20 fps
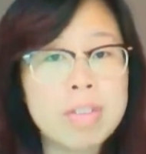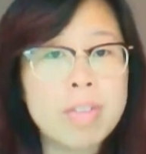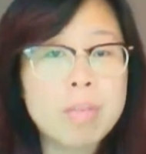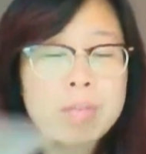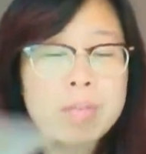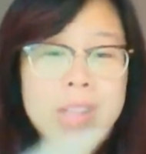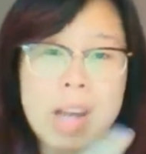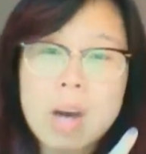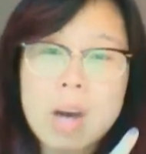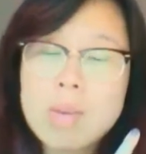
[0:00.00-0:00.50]

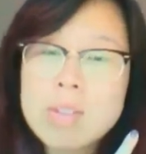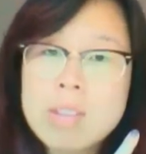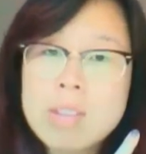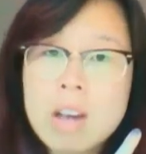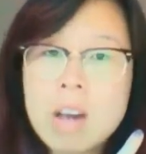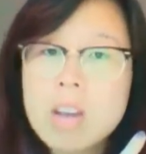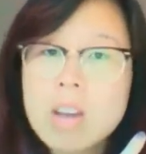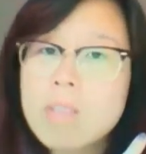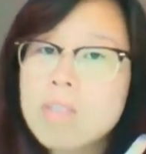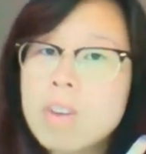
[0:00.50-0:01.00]
from the
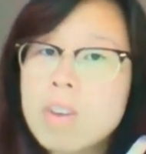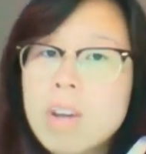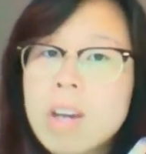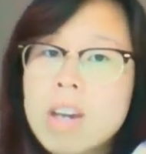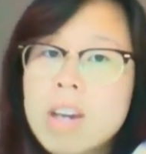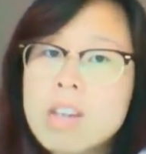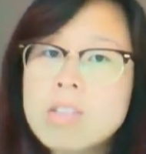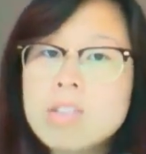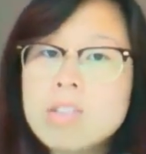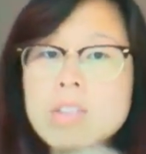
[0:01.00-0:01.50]
outside of your
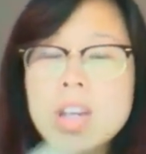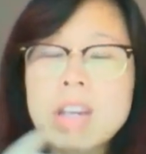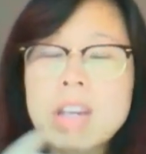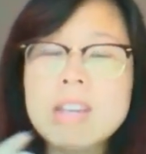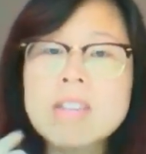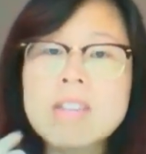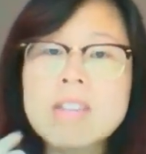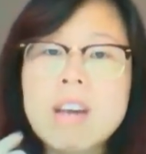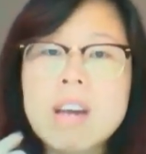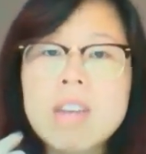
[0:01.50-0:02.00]
ear to the
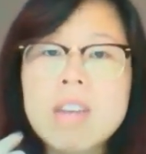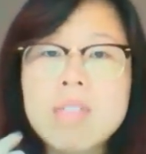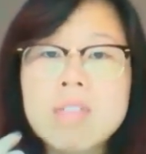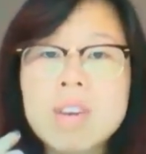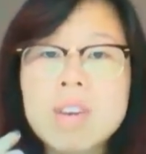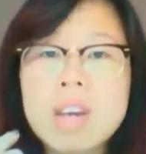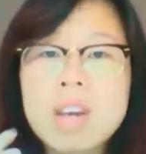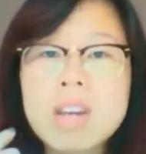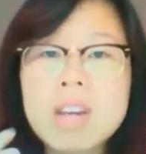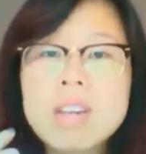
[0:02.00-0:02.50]
inside of
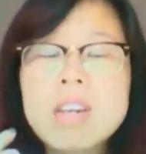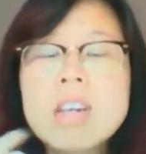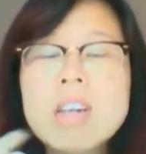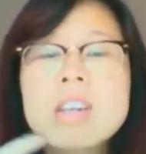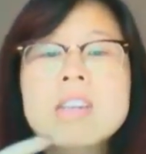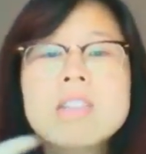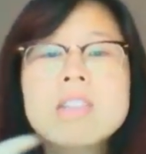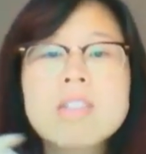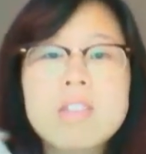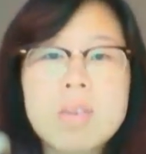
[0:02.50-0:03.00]
your ear,
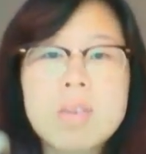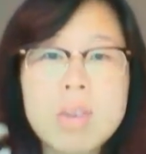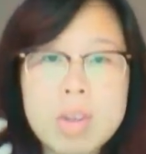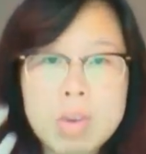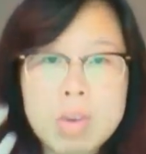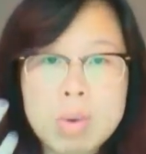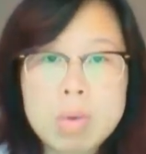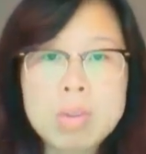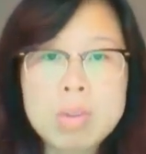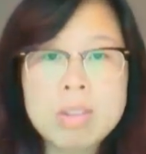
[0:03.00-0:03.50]
so it
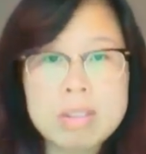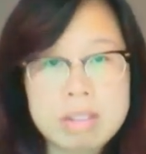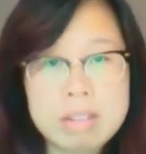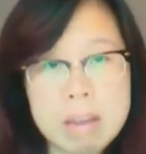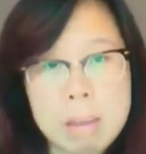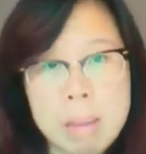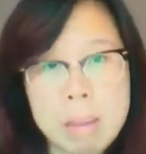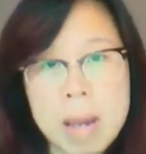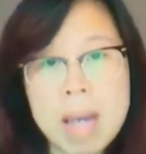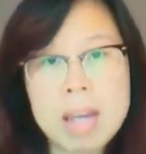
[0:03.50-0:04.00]
causes
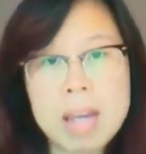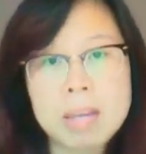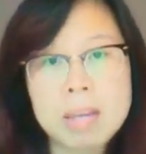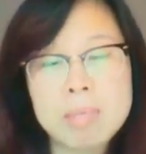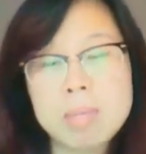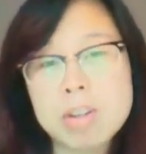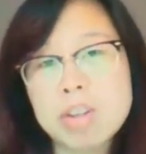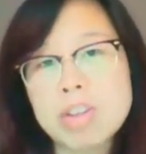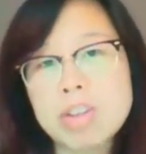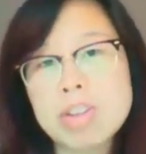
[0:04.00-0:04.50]
a pain
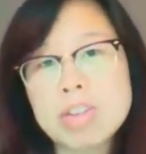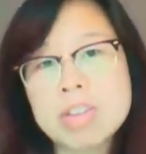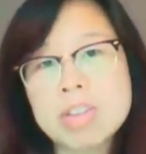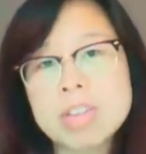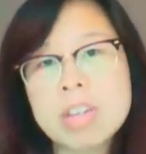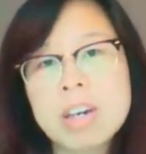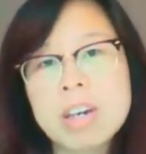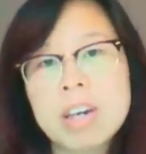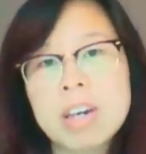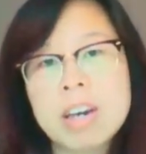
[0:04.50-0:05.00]

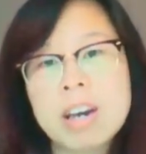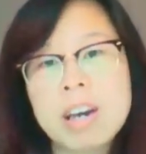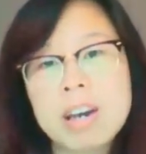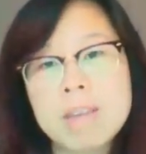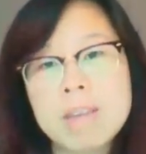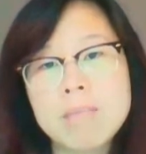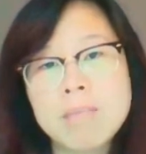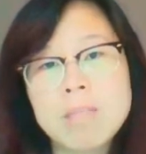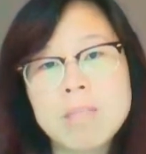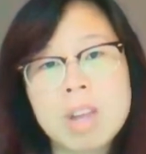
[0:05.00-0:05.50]
because
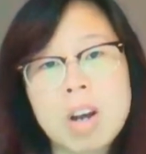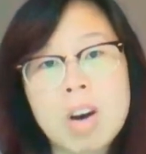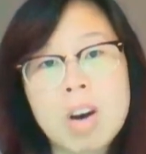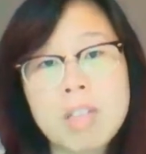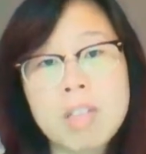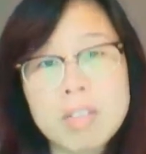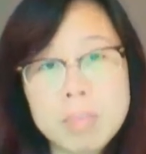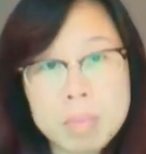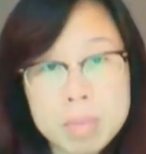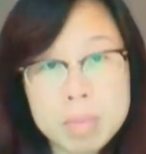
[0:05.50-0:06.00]

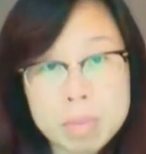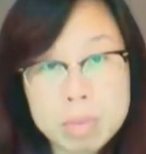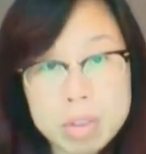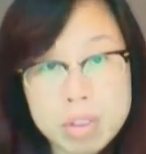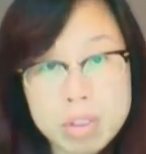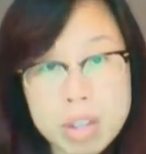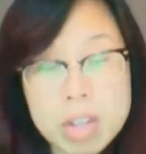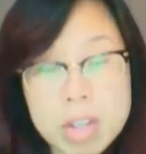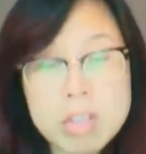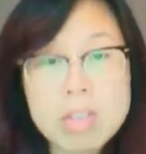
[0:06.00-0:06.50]
of a
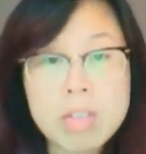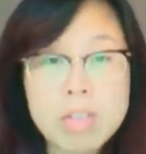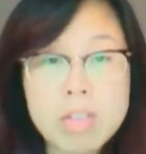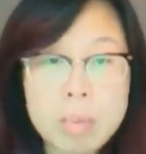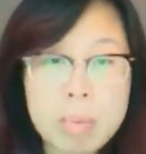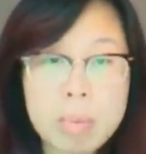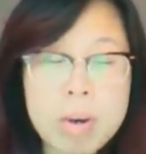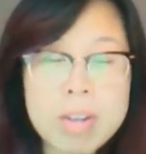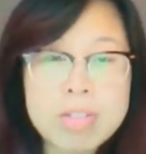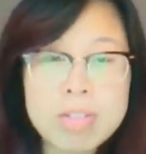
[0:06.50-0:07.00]
change of
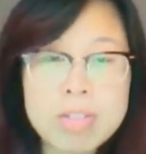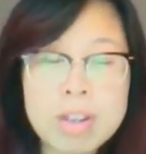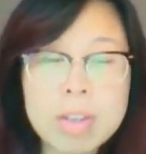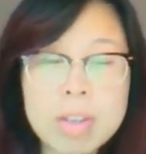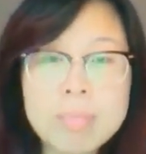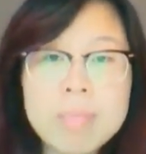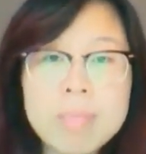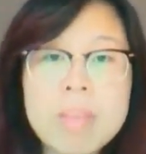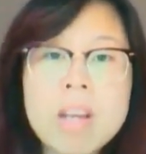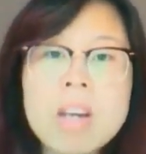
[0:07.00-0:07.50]
the pressure.
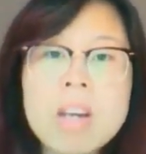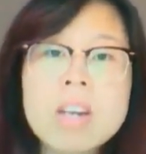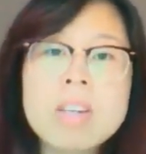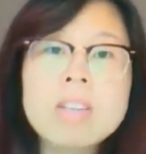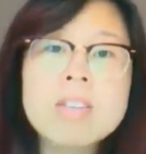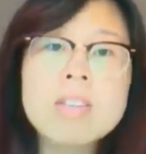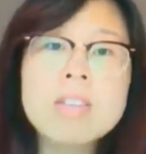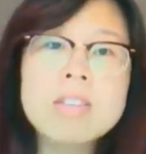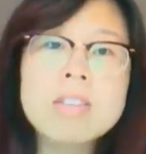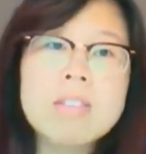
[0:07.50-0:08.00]

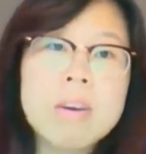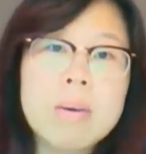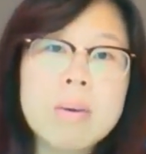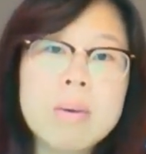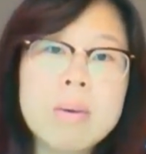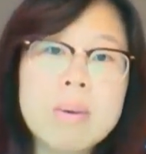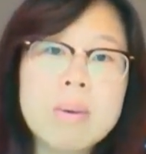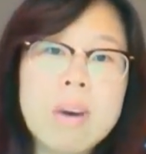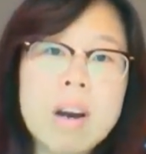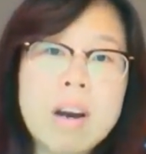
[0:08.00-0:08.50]

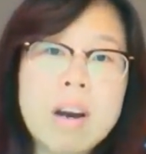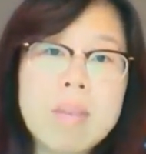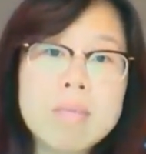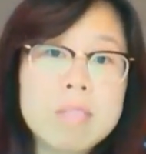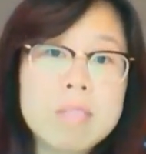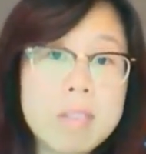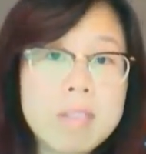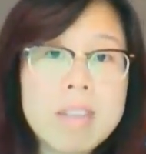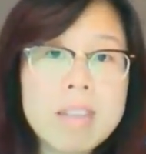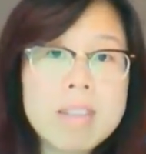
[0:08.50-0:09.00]
So
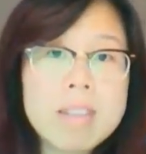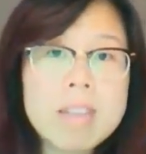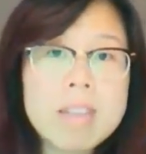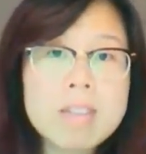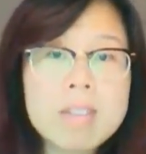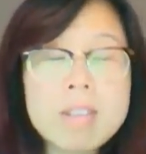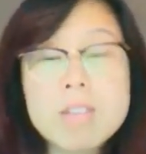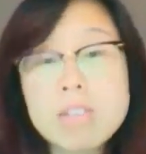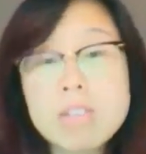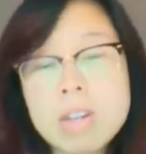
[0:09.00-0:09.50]
these
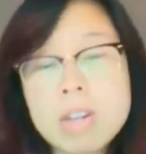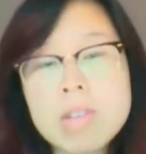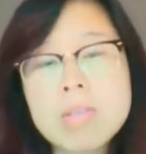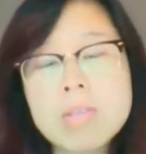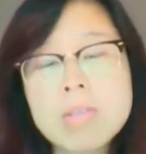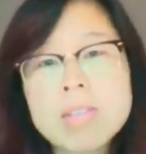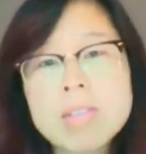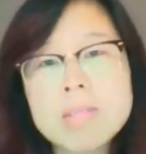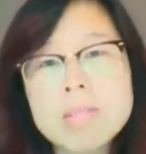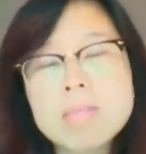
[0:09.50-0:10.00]
are the
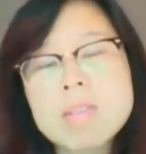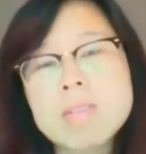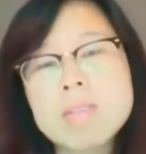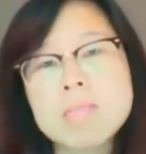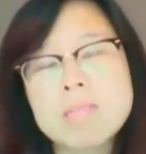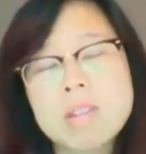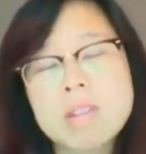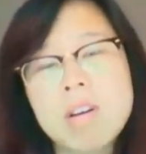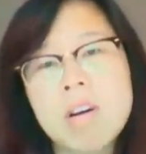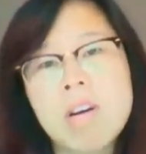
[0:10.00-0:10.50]
general
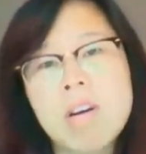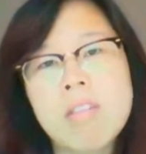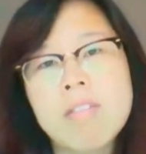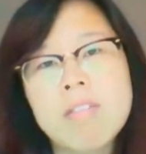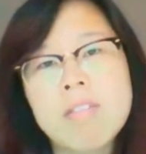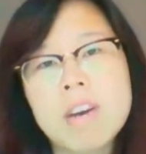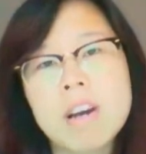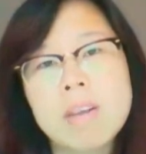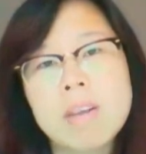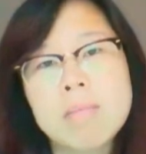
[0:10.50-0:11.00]
symptoms of
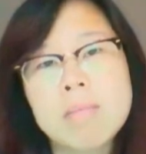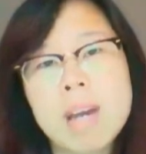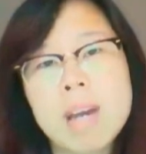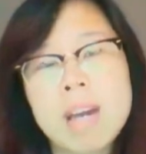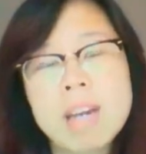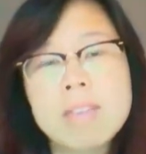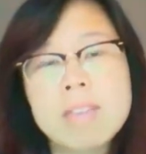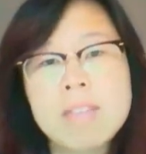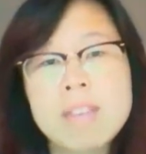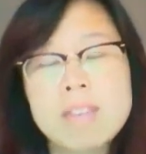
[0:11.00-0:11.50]

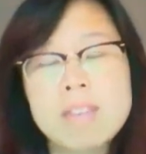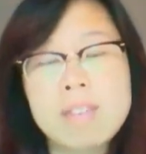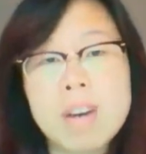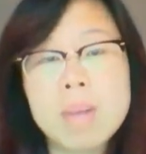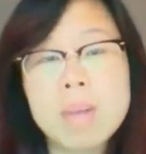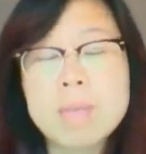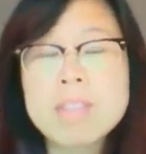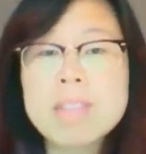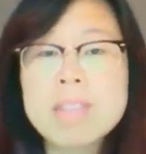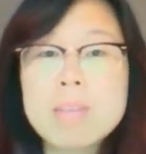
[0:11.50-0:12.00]
hay
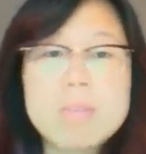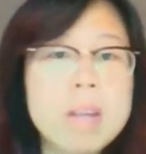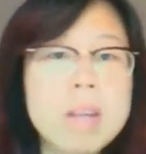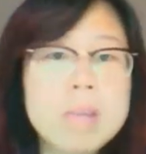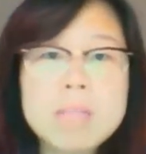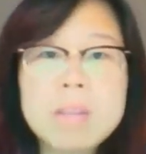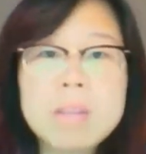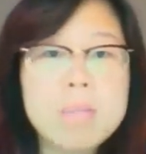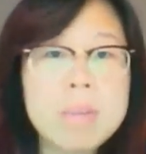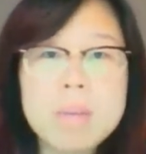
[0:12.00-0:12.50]
fever, but
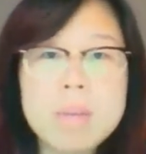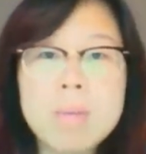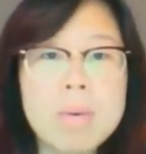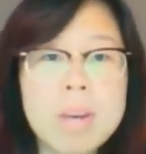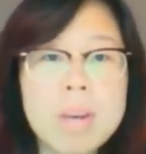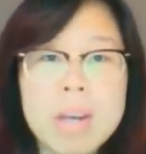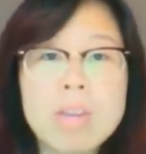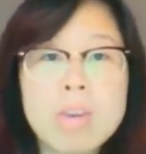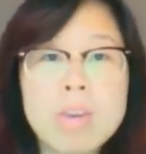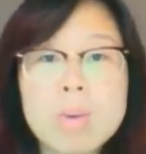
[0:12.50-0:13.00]
sometimes some people
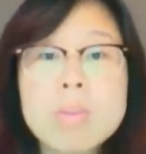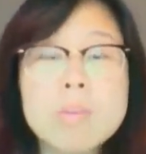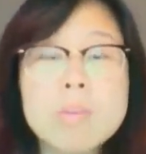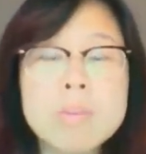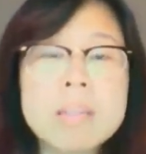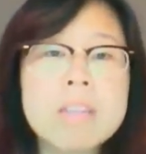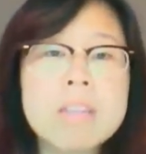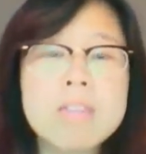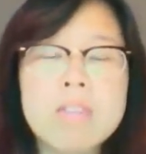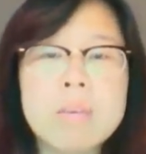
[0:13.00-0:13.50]
get
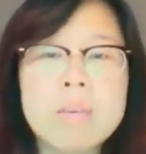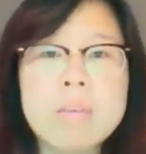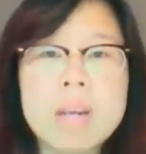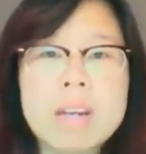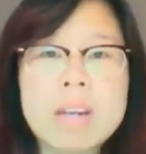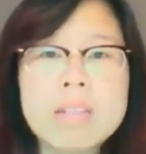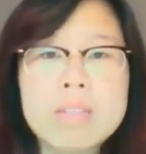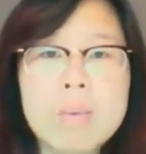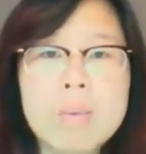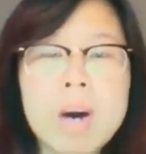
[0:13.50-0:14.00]
nosebleed from
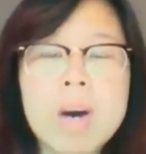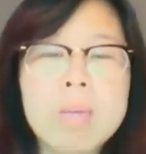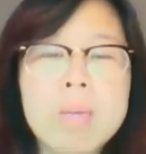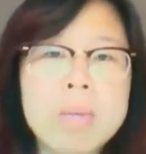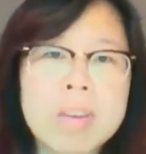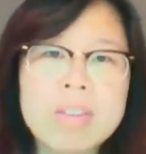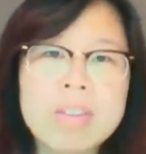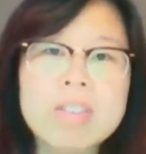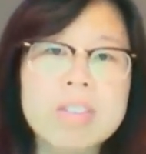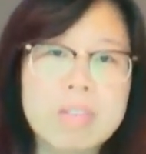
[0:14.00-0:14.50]
it as well
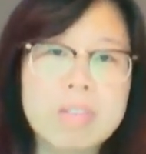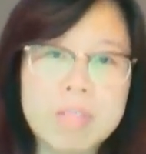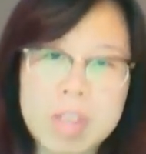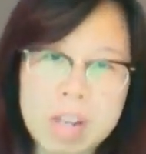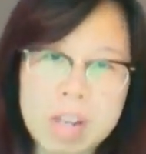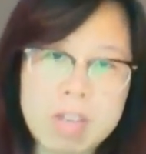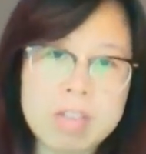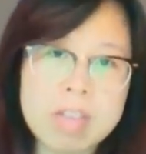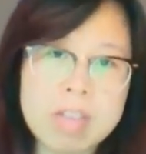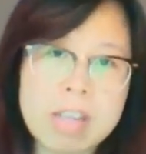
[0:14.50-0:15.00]
because of
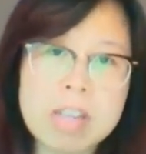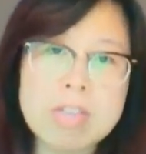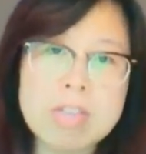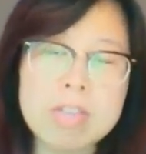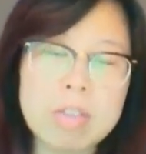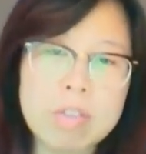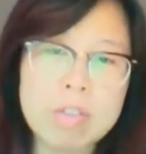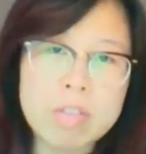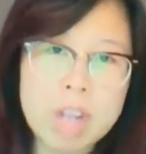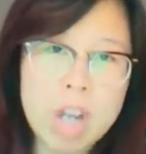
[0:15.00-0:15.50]
the
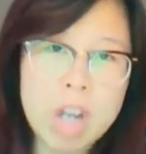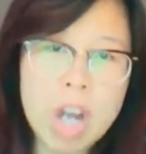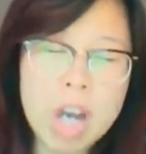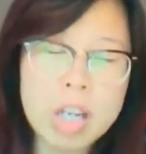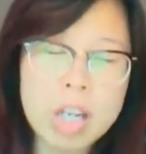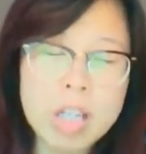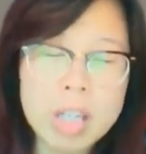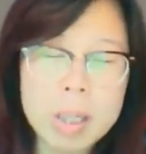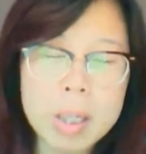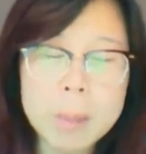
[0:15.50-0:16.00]
irritation of the
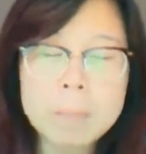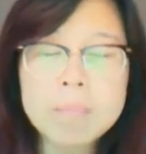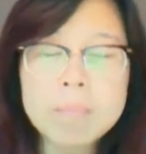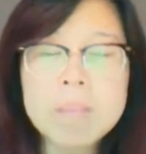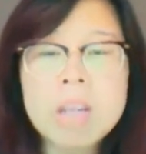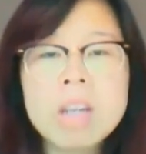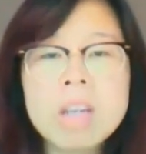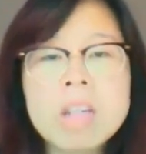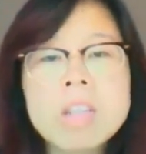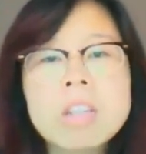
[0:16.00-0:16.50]
lining.
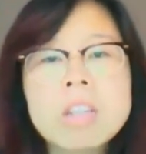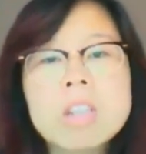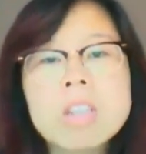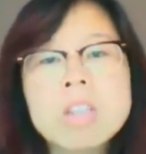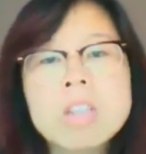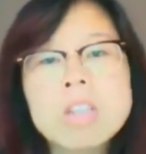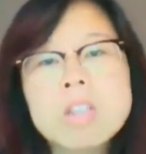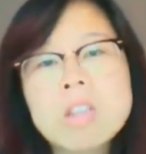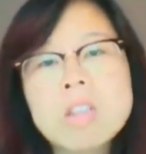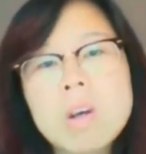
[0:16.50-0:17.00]

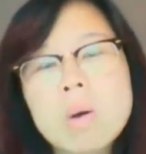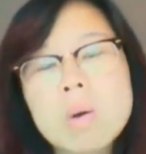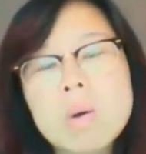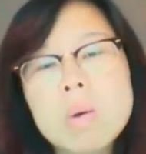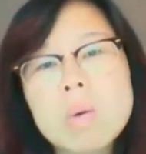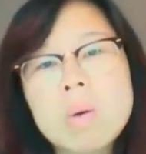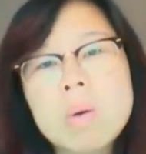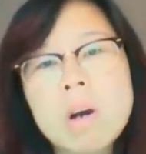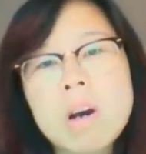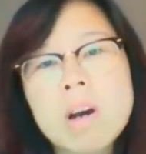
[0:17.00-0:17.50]

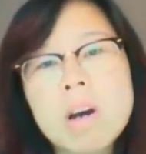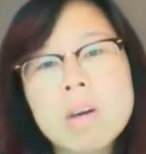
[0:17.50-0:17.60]
So